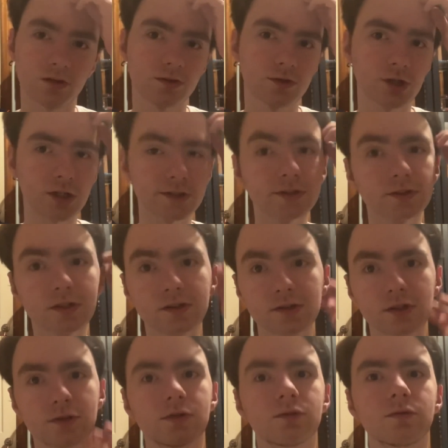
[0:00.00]
Johnson
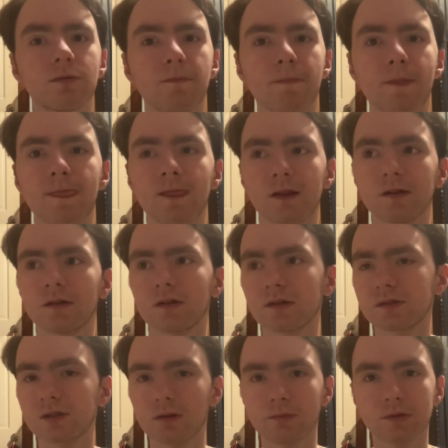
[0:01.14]
continued, the
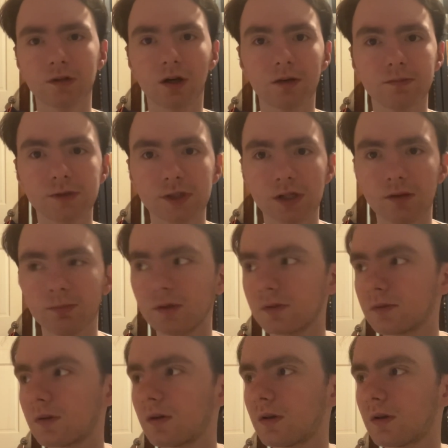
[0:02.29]
7-time champion.